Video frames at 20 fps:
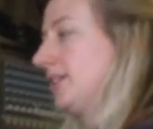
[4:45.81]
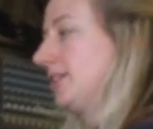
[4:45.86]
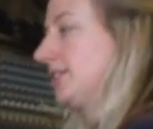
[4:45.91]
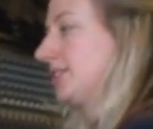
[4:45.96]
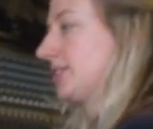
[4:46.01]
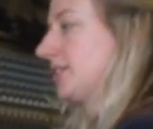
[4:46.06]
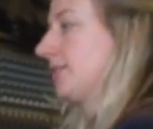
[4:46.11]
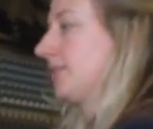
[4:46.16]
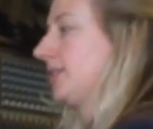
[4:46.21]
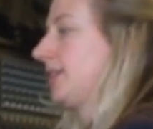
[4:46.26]

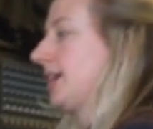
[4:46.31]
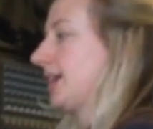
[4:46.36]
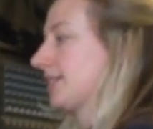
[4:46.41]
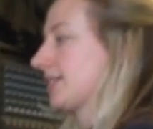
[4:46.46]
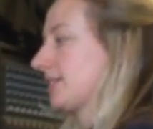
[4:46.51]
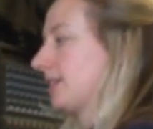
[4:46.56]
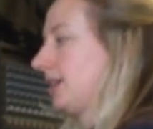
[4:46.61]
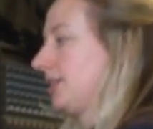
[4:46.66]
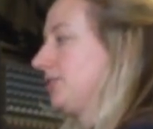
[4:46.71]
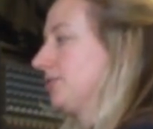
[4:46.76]
So the
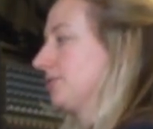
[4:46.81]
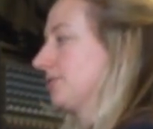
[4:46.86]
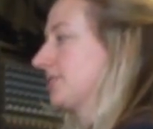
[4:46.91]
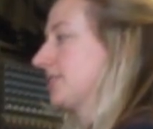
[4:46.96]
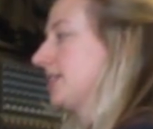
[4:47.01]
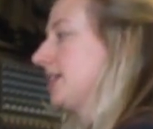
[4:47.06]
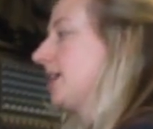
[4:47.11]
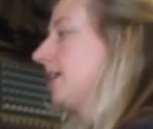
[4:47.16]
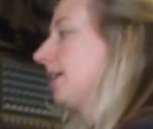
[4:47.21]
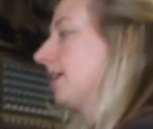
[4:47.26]
next line you'll
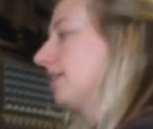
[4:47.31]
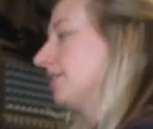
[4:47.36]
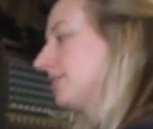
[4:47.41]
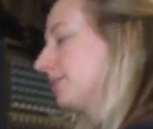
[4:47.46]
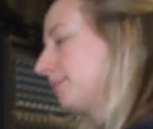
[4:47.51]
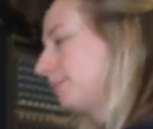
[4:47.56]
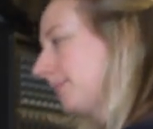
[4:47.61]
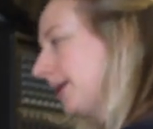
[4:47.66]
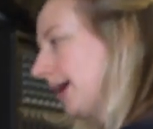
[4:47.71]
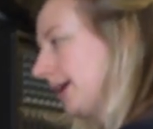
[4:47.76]
see it goes
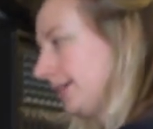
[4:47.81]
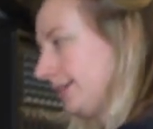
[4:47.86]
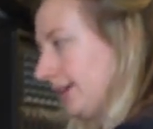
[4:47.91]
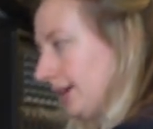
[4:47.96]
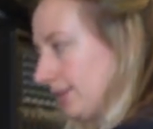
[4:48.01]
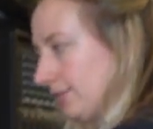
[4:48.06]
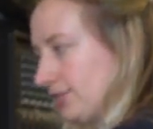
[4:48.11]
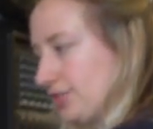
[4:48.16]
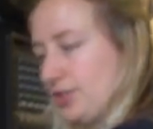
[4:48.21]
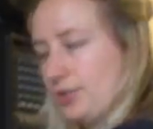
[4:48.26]
back
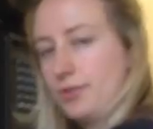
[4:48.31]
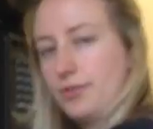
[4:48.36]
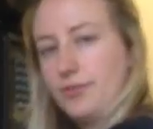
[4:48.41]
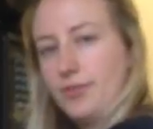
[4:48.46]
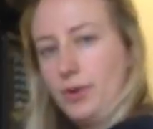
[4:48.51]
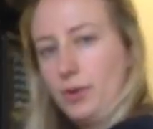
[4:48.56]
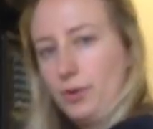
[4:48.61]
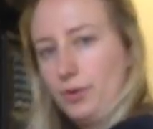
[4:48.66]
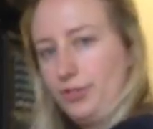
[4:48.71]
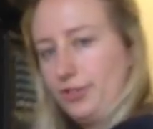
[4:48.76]
down to your
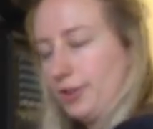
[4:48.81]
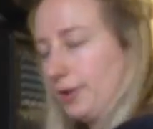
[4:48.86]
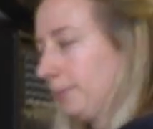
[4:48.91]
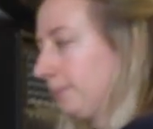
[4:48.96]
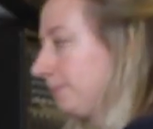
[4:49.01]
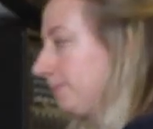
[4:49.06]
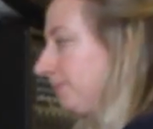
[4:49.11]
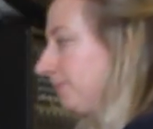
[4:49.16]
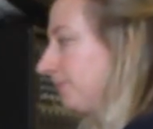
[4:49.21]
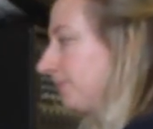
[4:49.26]
floor tom,